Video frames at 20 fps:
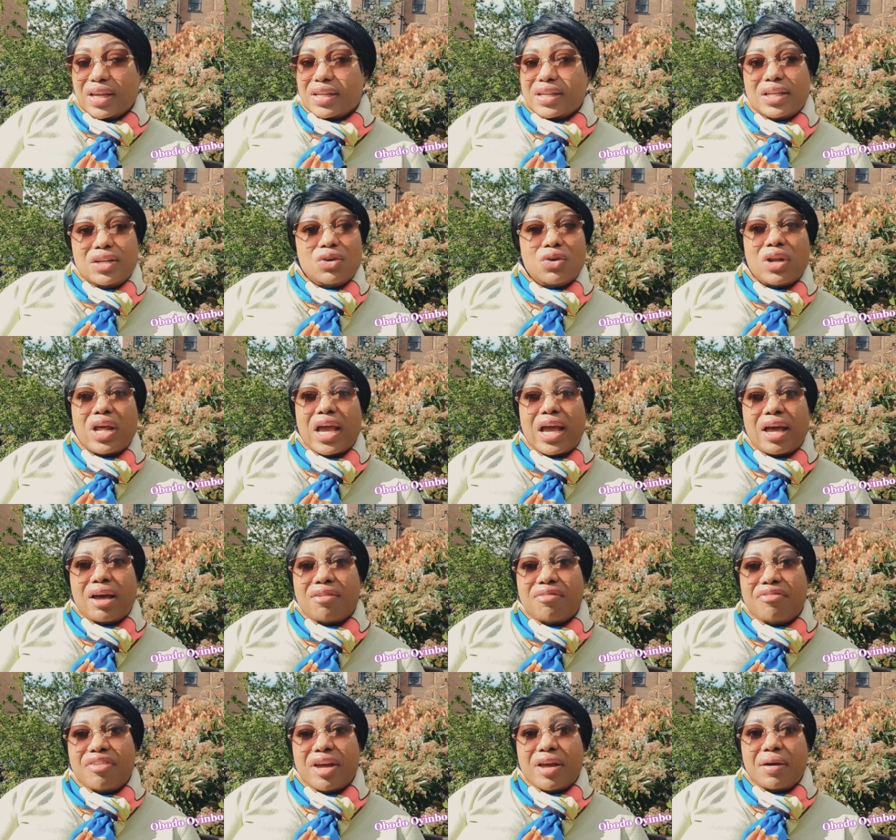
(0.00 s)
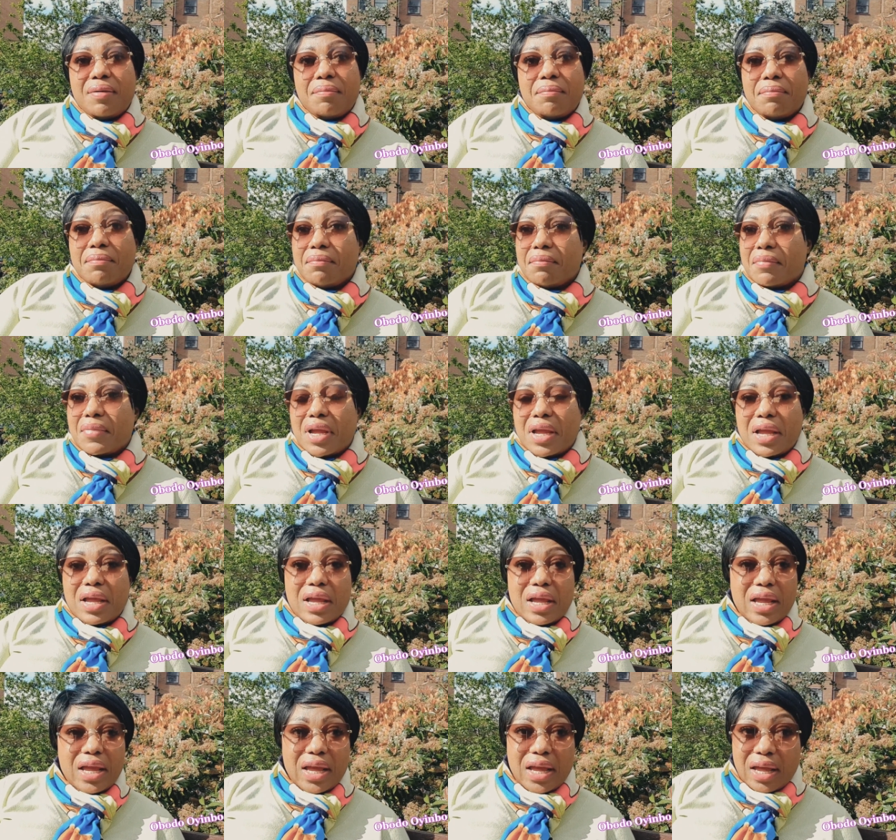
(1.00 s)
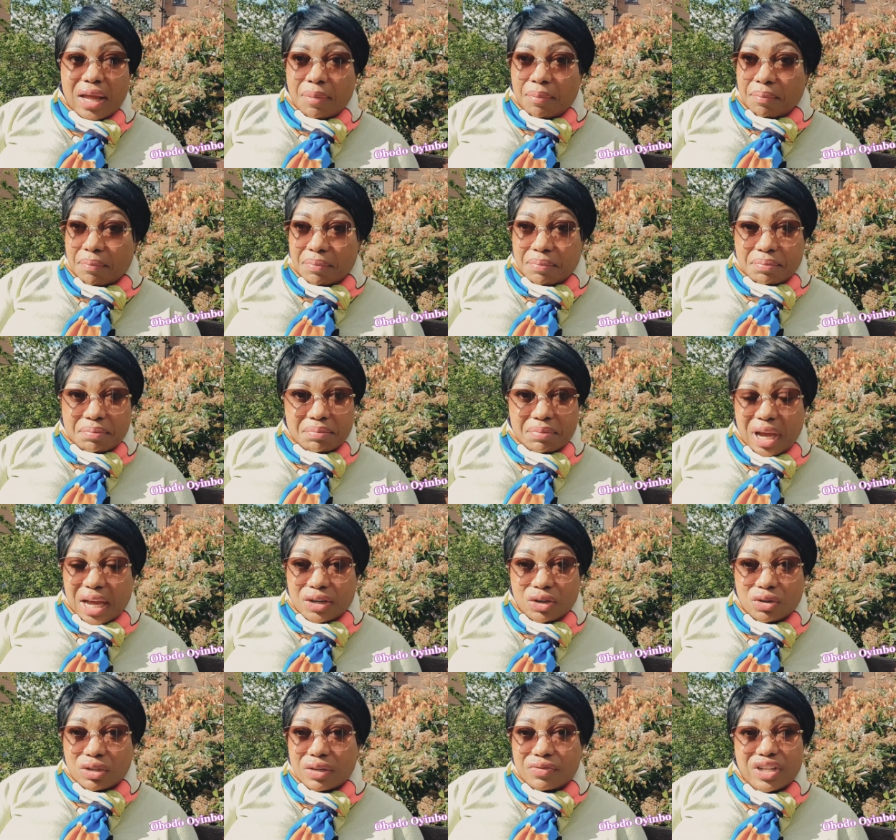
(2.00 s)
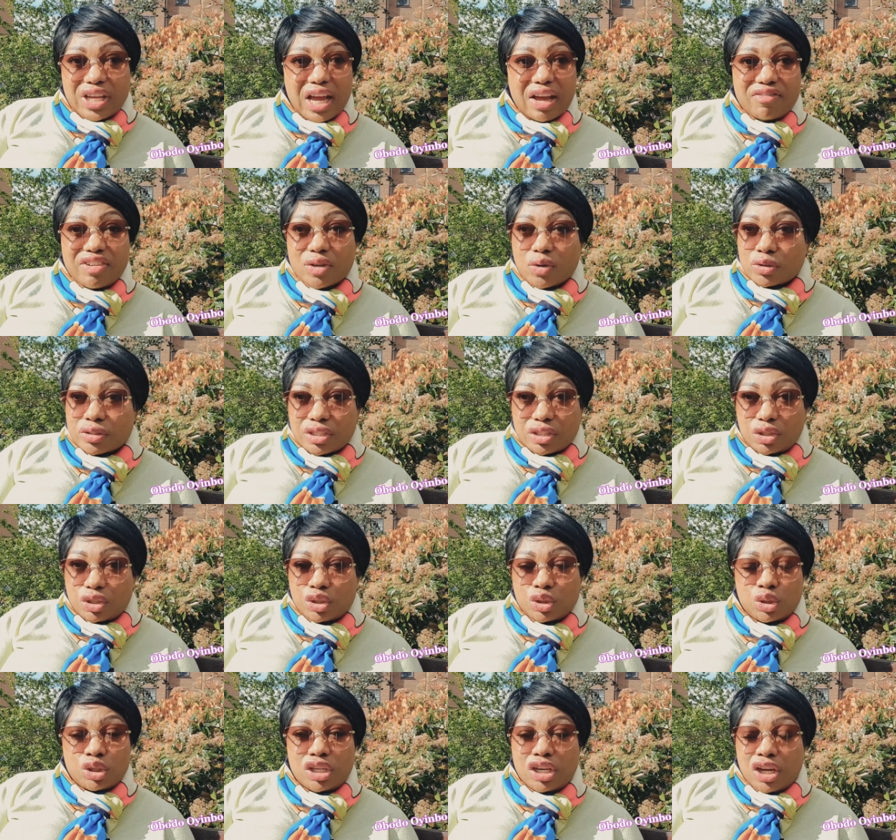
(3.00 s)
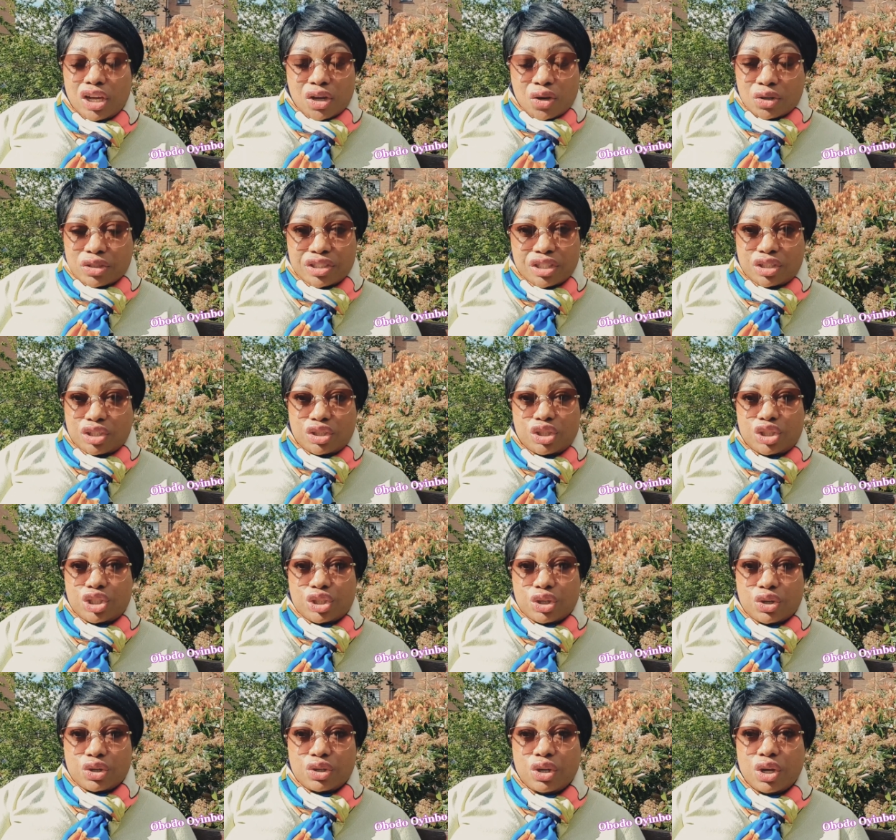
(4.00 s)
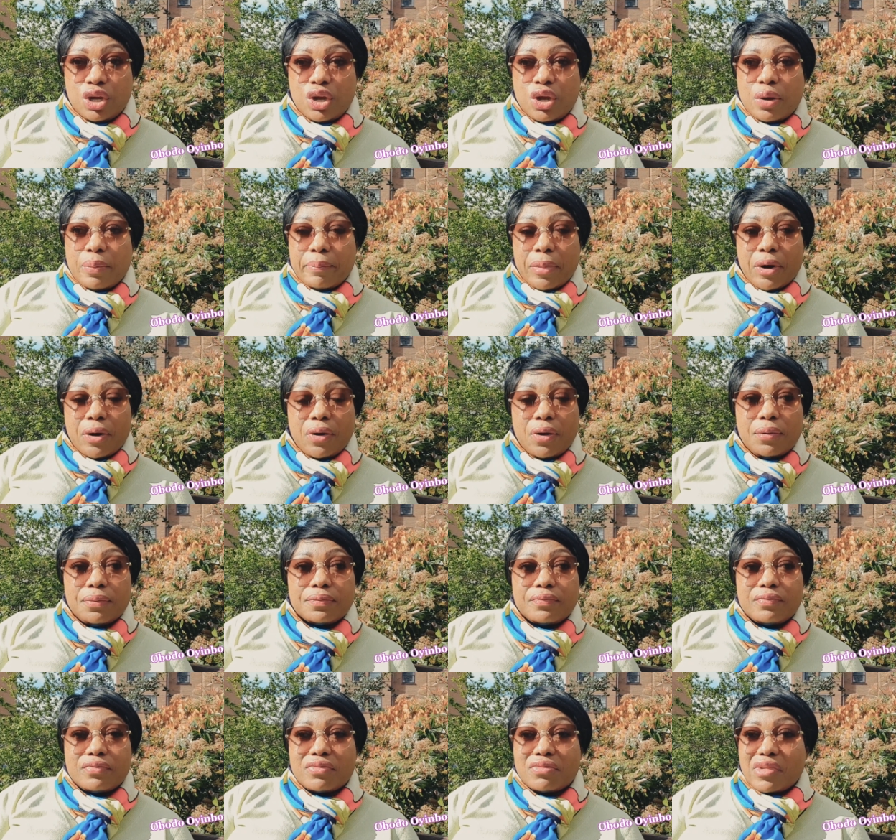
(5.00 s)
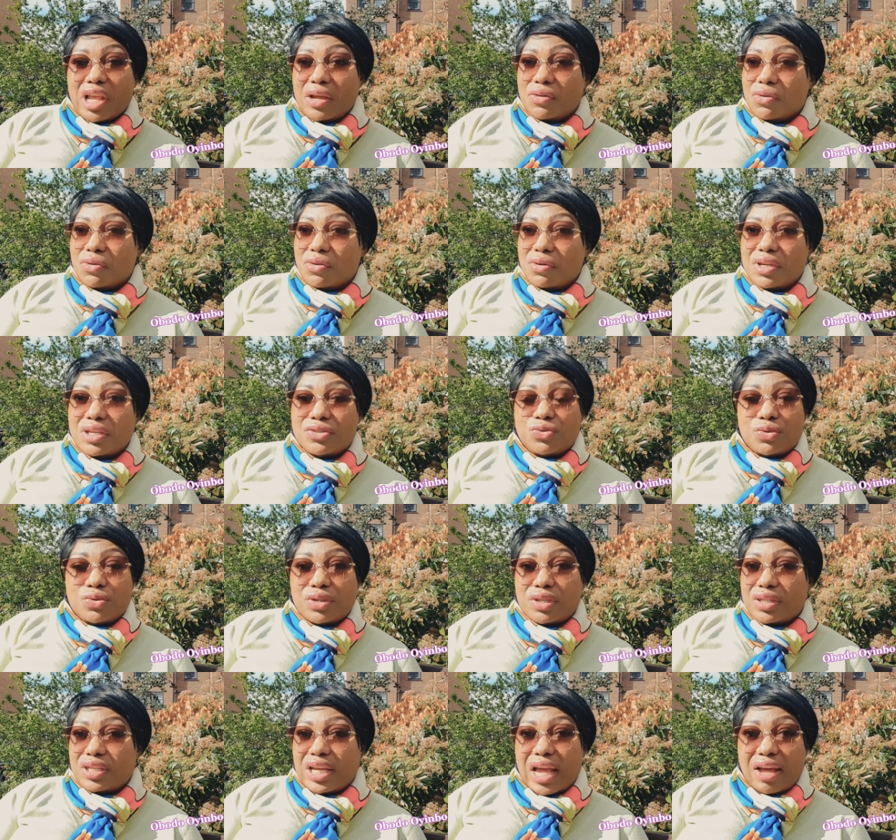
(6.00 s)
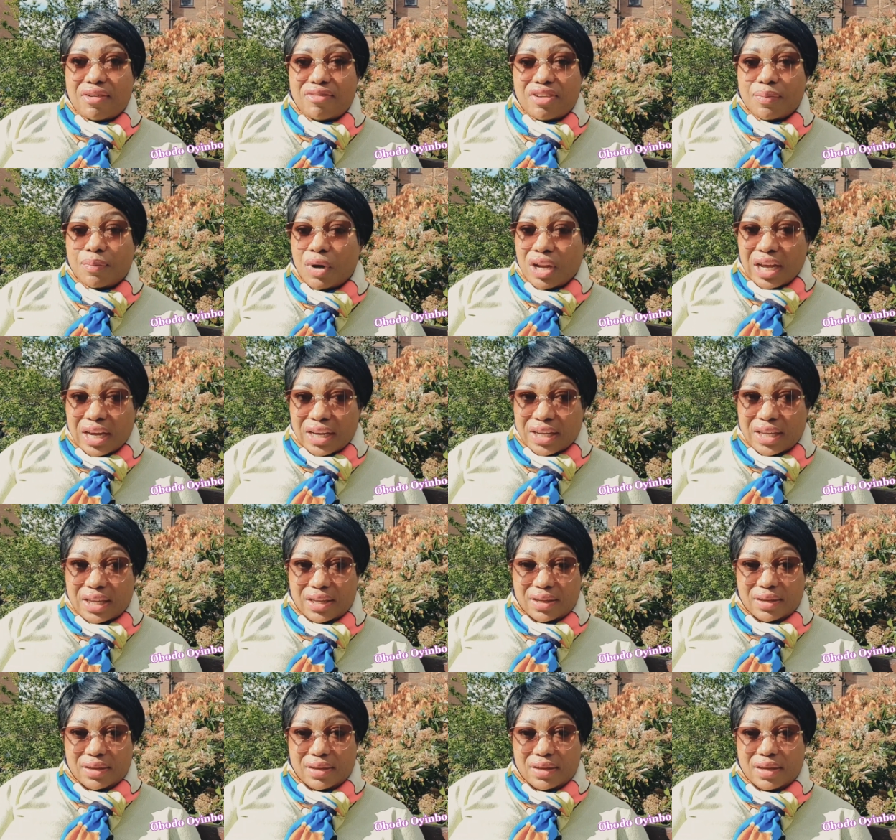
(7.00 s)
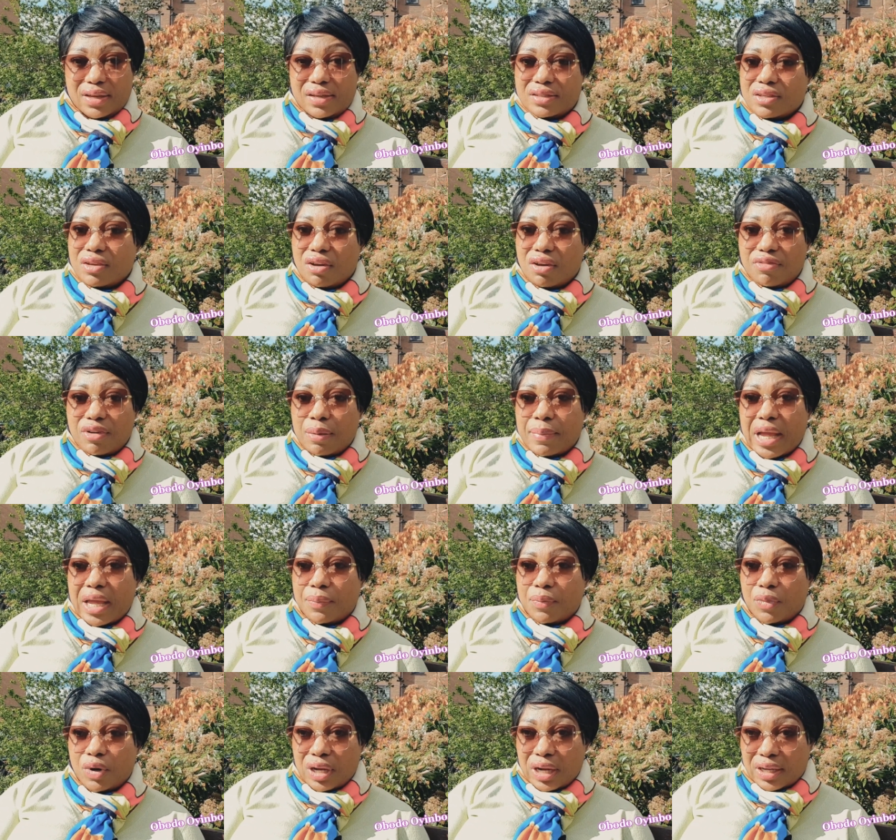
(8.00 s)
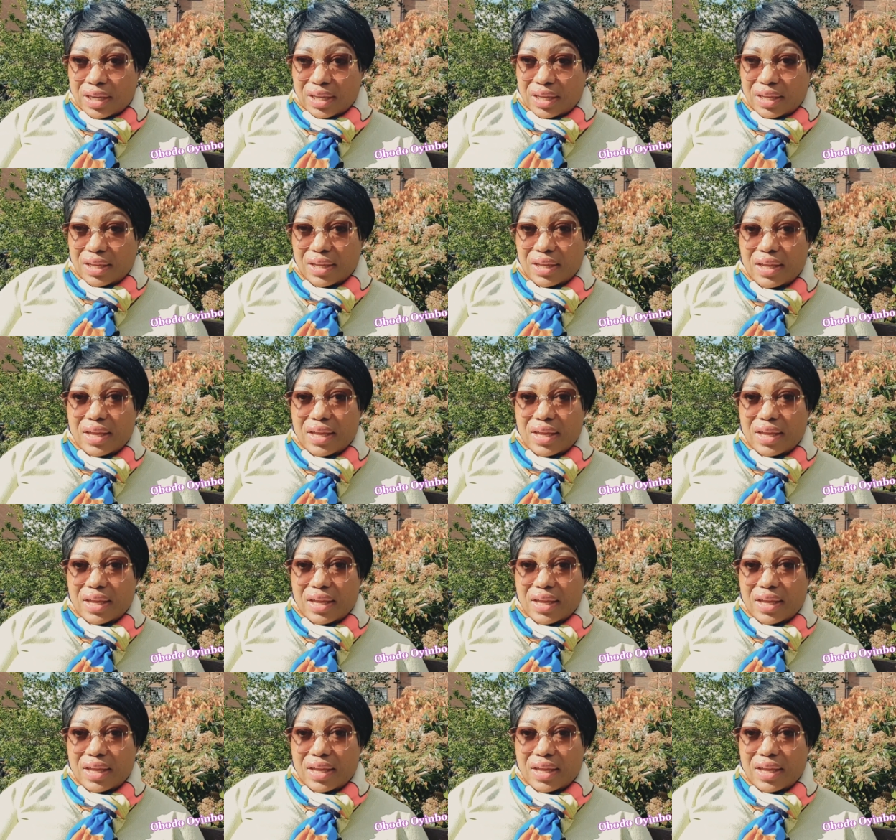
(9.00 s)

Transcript: They don't have I don't know if they have a constitution, but I know they have a monarchy. It's governed by a monarchy.